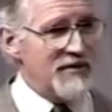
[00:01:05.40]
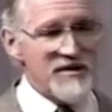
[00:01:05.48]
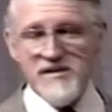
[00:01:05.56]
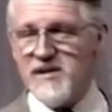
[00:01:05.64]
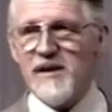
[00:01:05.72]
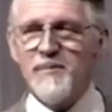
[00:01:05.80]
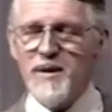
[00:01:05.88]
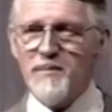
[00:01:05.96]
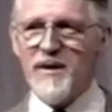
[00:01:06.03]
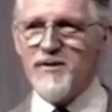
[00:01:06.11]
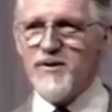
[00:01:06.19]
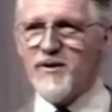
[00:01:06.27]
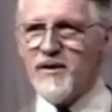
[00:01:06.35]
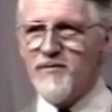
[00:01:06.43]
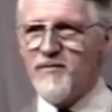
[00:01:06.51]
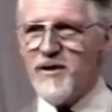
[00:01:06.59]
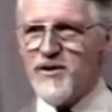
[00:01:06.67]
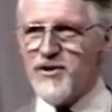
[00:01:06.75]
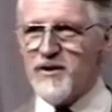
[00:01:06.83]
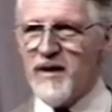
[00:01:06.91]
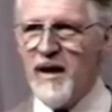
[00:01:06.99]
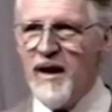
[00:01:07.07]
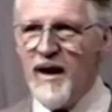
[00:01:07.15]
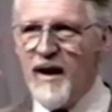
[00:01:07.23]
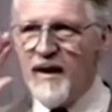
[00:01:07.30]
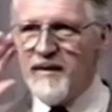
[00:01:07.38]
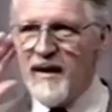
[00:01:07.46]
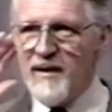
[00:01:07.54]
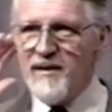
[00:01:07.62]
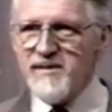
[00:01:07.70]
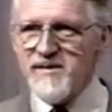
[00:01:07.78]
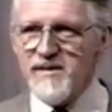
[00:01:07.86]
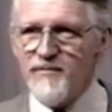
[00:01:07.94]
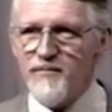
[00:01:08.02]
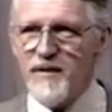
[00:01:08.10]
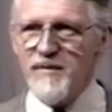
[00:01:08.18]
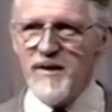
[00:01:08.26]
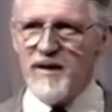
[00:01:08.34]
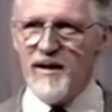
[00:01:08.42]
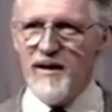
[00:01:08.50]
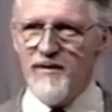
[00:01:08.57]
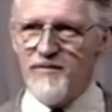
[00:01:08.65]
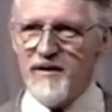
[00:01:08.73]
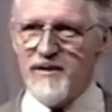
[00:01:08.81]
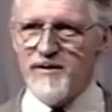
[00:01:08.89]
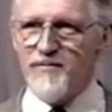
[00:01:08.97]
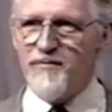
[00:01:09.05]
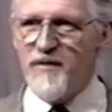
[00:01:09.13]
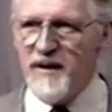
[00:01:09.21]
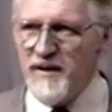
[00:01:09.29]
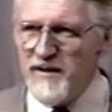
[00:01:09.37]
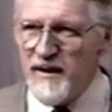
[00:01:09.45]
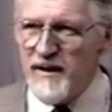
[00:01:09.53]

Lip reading: Just tell me about your conversion. And I listen very carefully to find